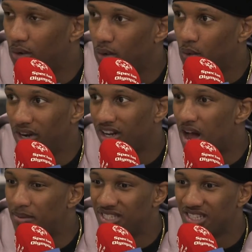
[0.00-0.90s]
what the
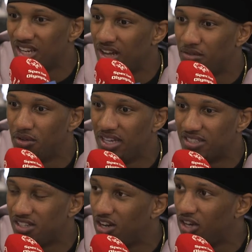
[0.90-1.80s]
competition level
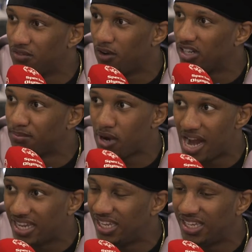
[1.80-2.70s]
is, as far as
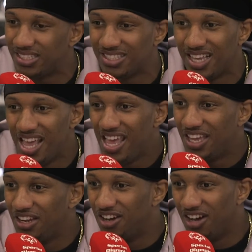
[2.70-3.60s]
practice,
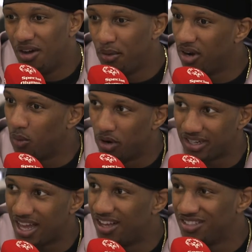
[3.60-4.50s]
we're in
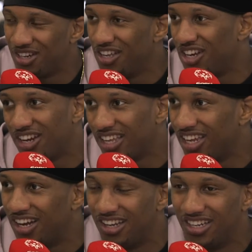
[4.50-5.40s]
workouts, you're going to
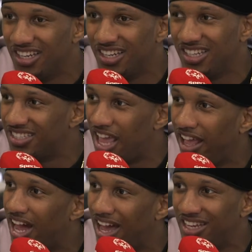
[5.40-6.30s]
get the
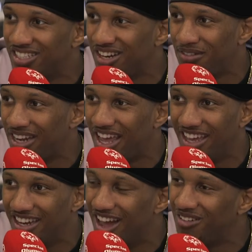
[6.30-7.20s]
same guy each and every
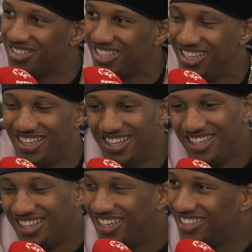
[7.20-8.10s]
day. And obviously
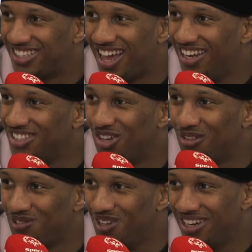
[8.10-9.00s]
his talents on
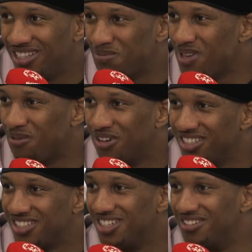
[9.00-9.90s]
the field, they speak for
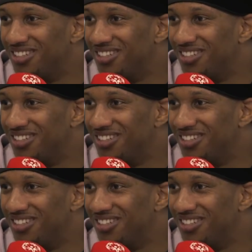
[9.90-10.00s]
itself.